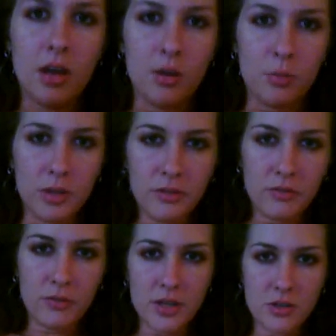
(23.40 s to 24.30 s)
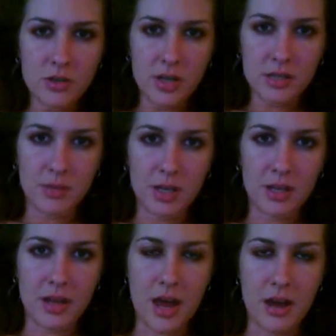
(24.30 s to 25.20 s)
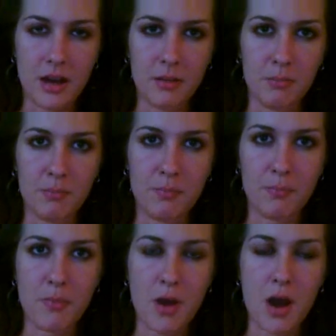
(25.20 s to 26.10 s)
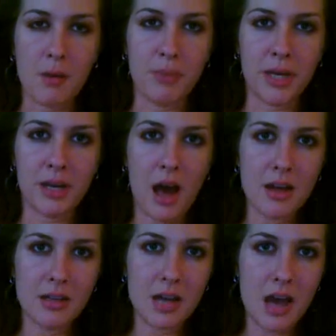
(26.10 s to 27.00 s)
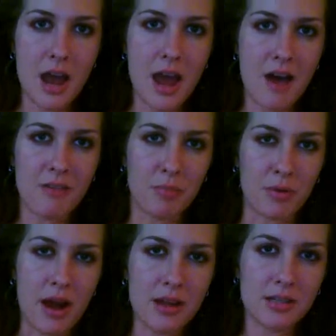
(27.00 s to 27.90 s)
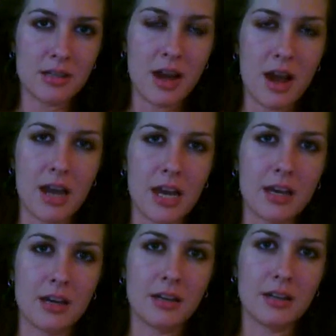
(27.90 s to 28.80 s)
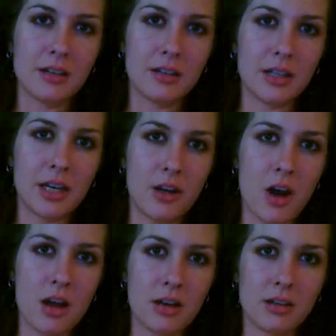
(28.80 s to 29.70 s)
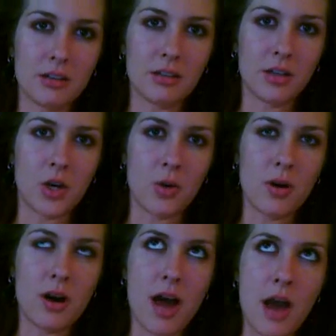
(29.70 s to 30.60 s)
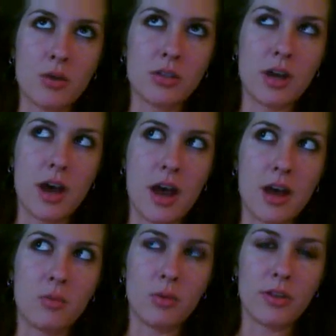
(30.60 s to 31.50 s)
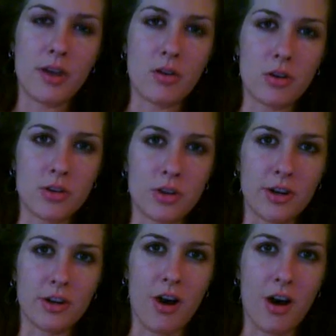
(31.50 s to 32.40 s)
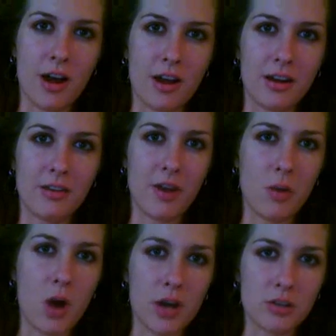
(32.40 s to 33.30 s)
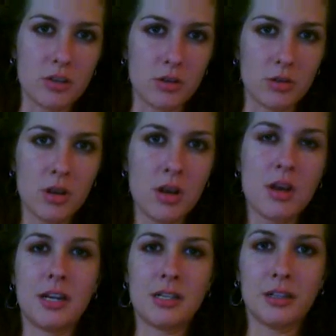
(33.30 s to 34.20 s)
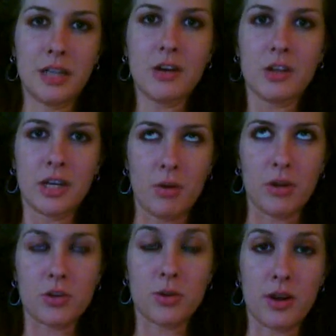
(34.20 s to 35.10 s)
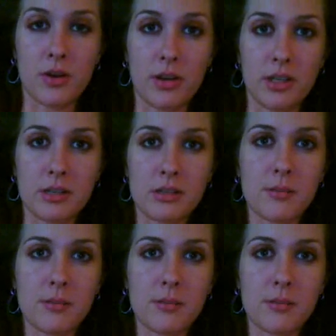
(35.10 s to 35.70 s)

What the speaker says: It really frustrates me that because I have breasts, I cannot go outside without a shirt on if I wanted to. It's illegal in Toronto at least.